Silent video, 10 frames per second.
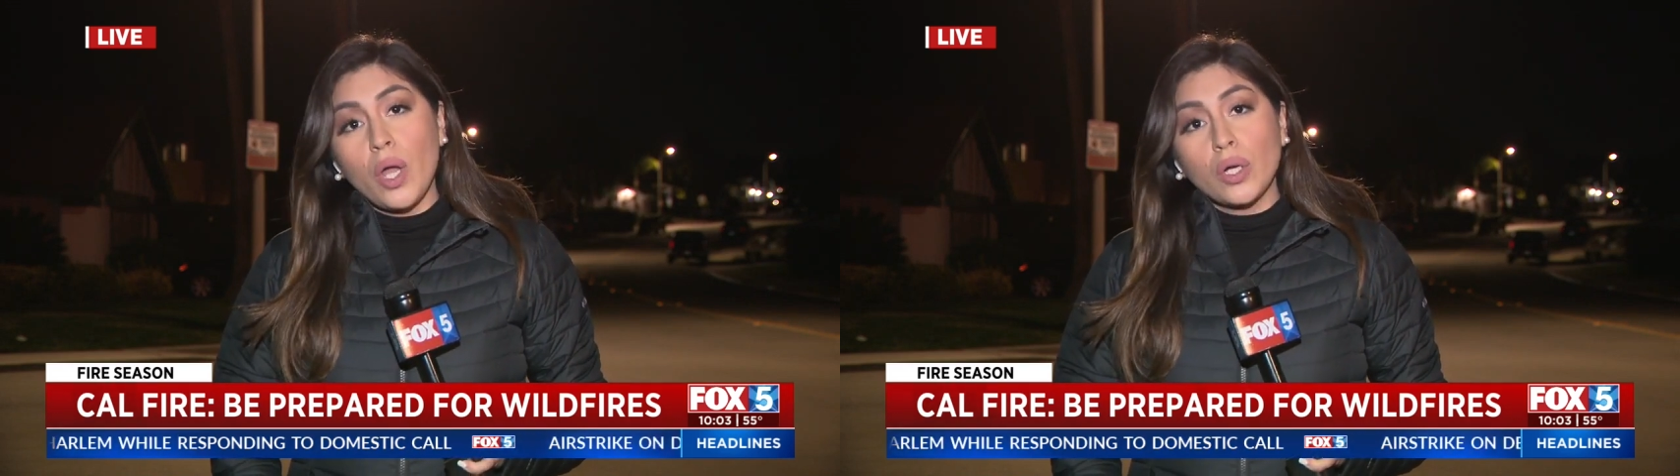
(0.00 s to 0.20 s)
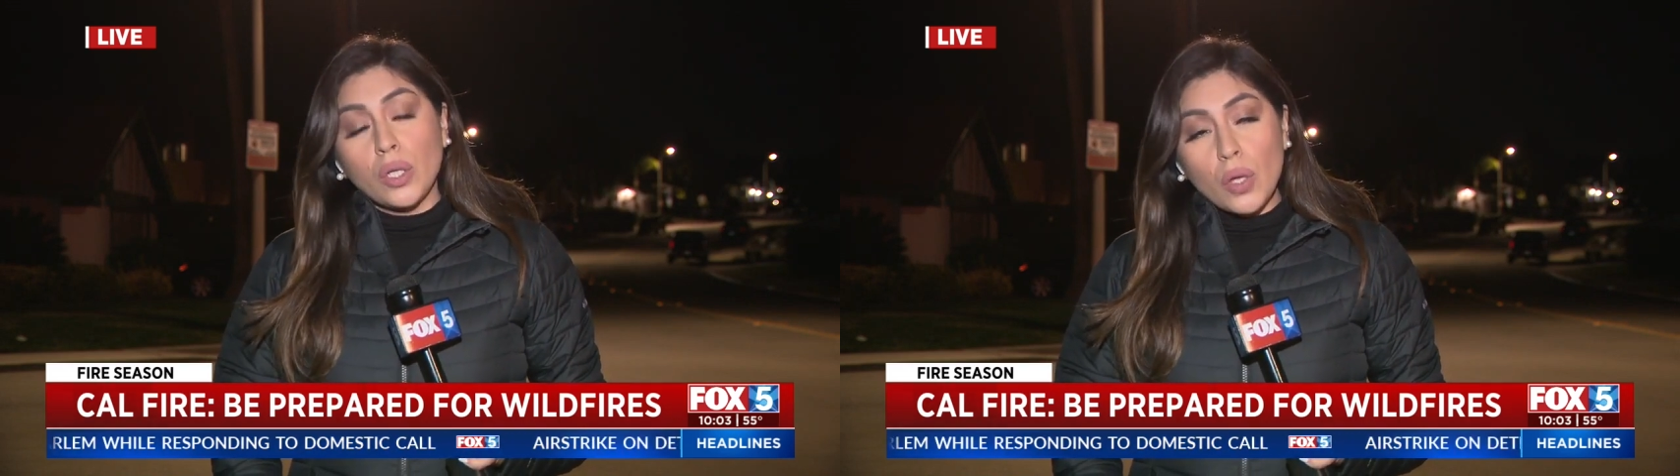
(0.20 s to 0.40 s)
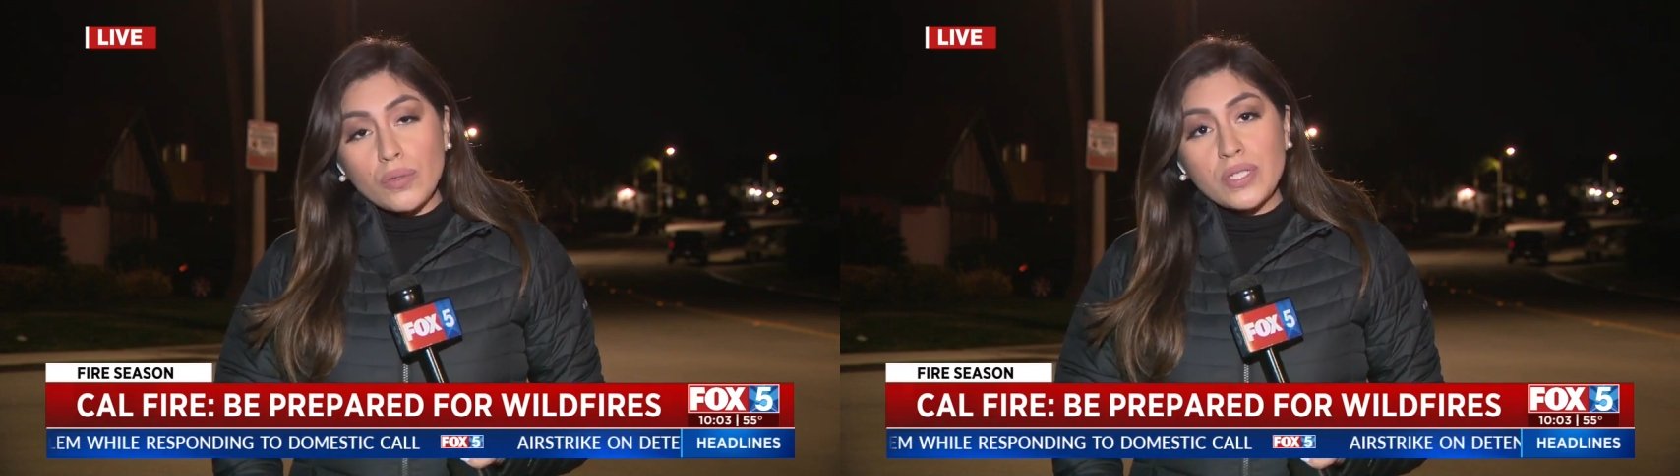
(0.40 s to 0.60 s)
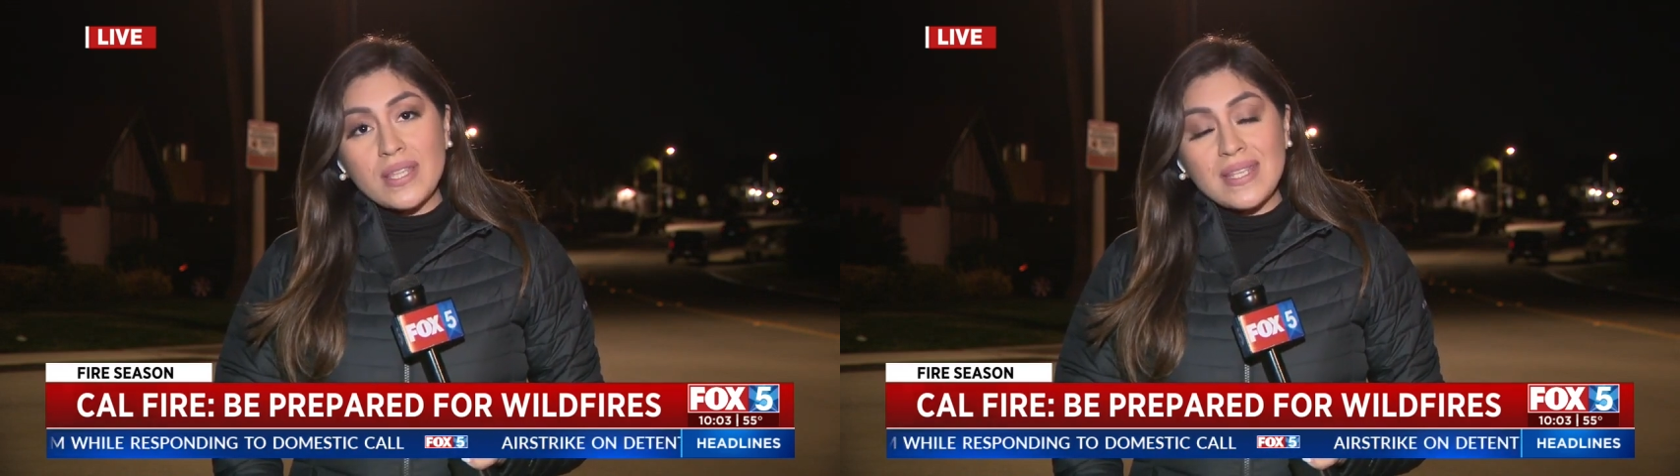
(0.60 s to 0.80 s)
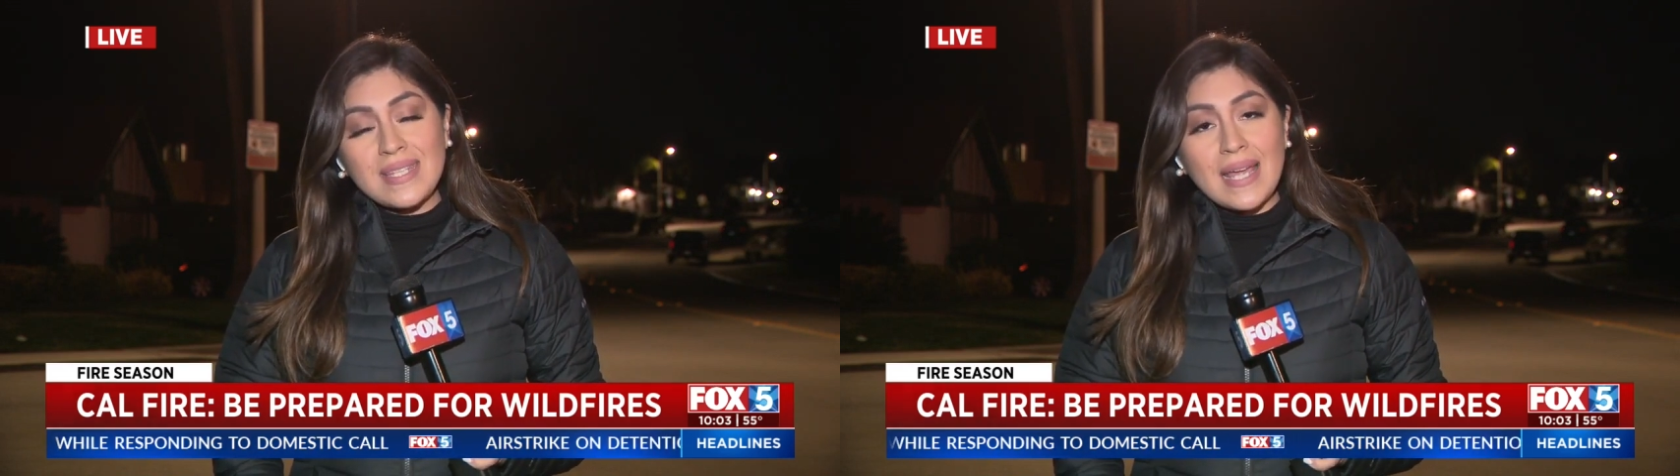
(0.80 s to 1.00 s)
close to
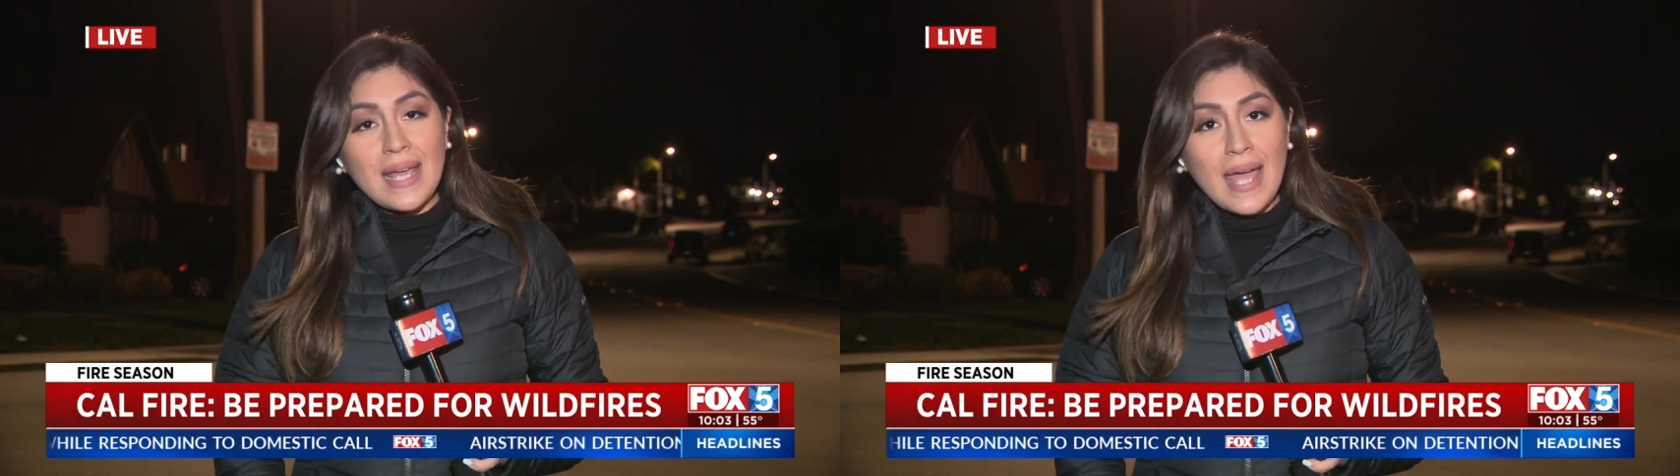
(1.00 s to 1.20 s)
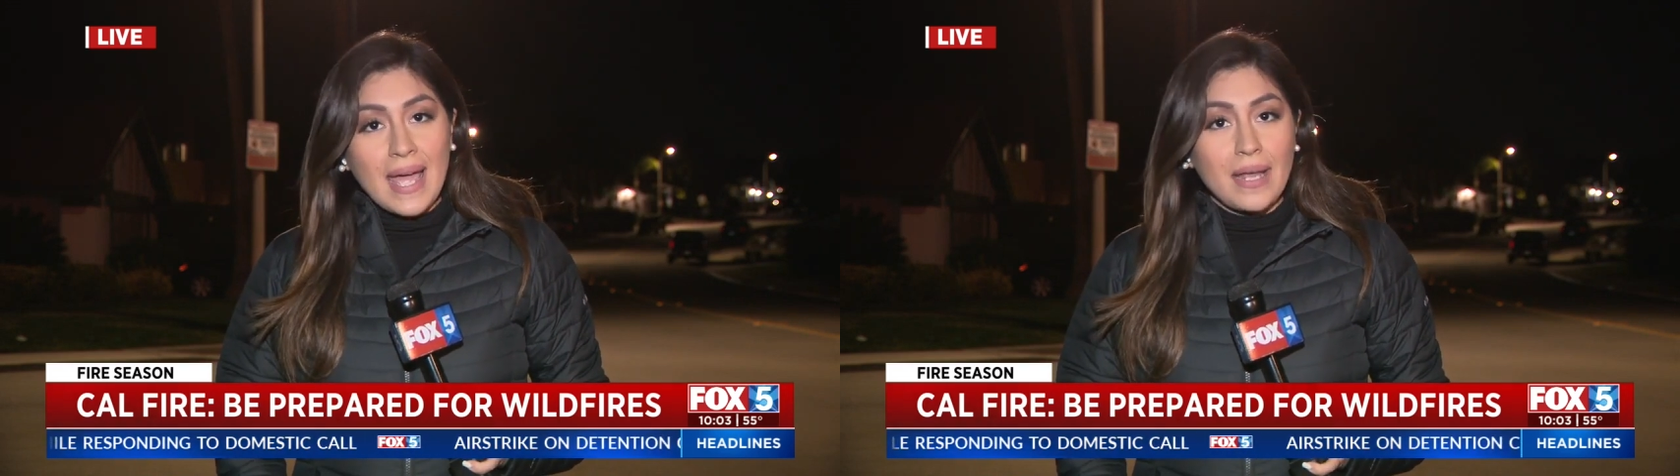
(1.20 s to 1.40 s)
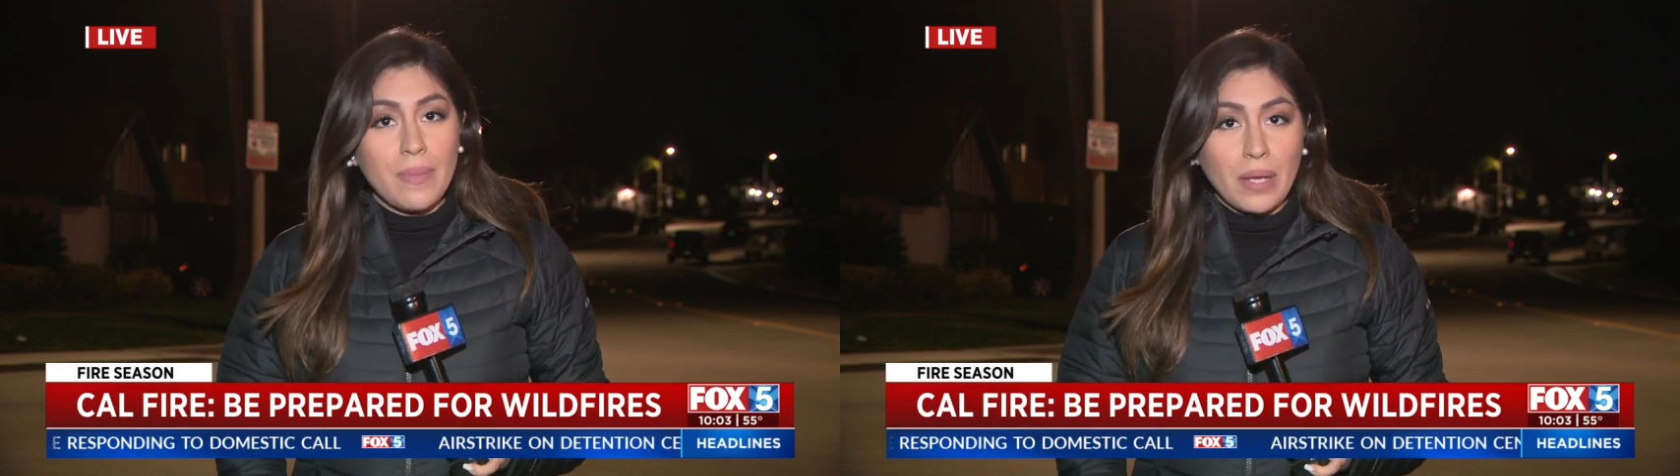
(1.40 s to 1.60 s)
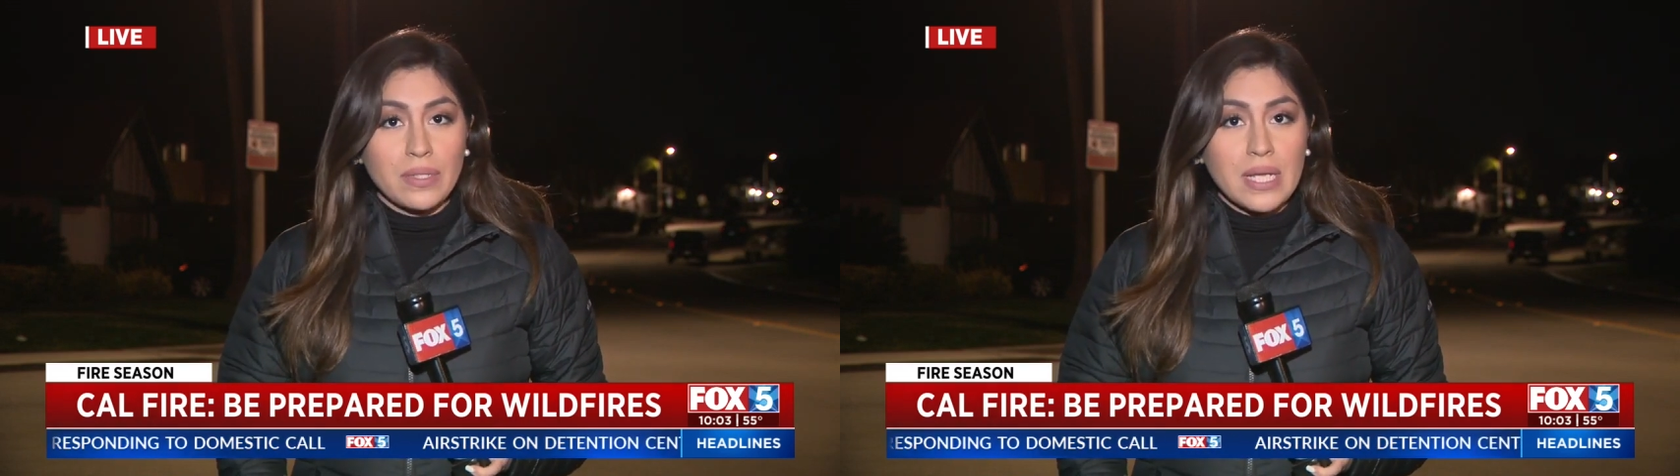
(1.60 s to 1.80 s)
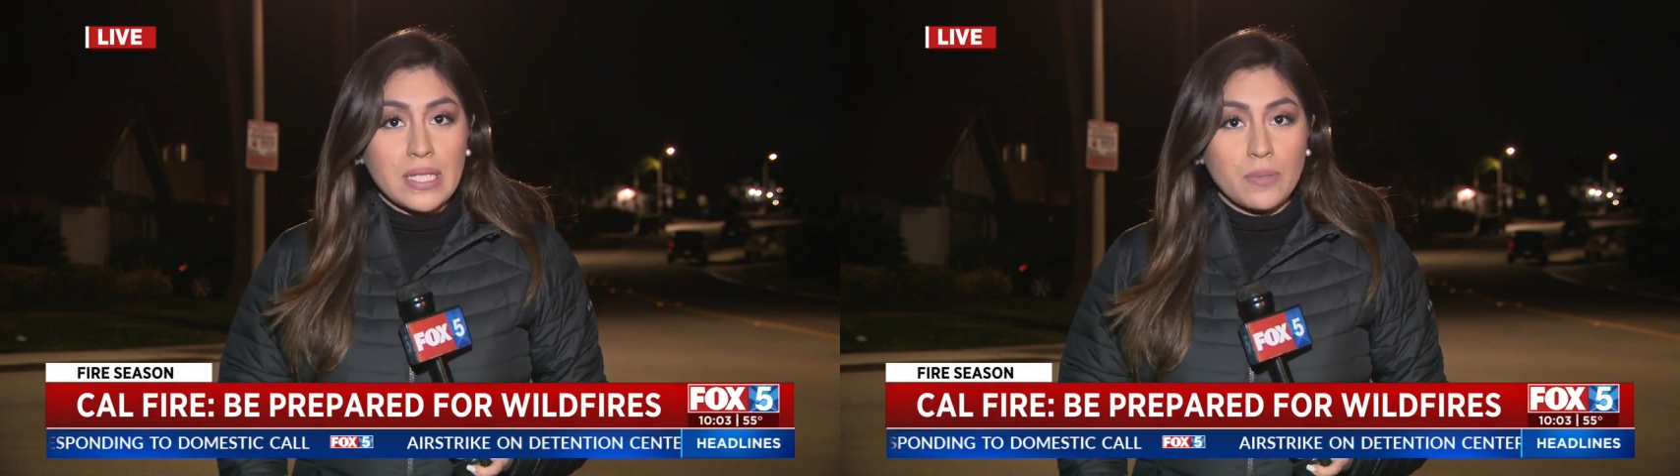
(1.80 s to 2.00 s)
the Santa Ana
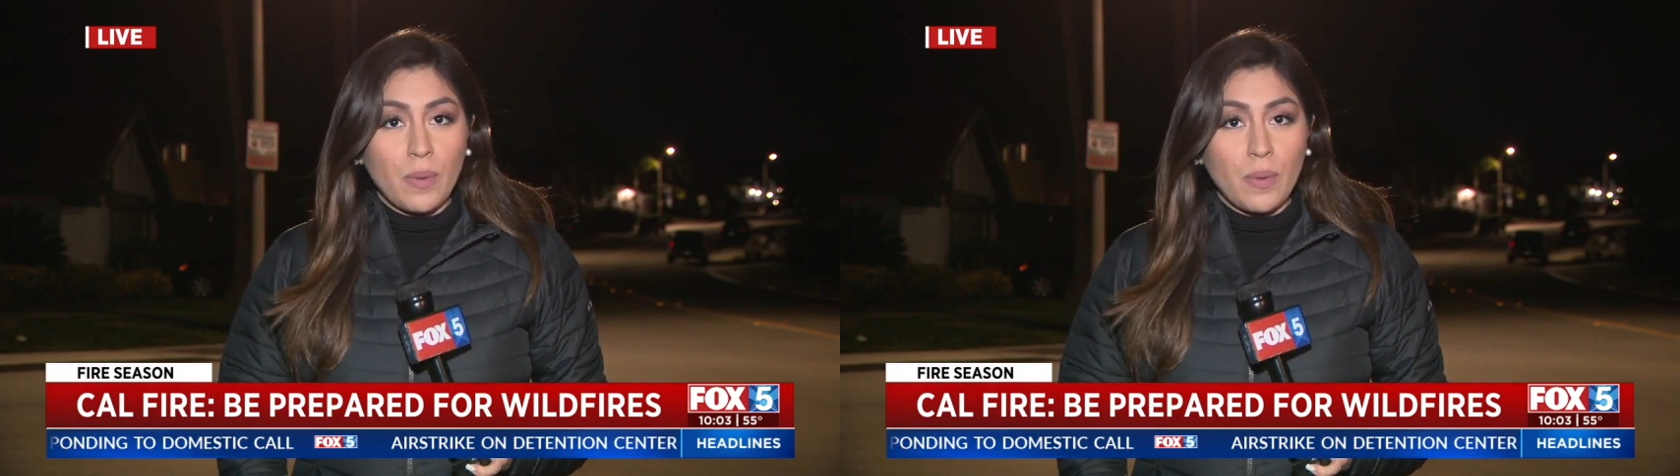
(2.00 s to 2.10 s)
Mountains.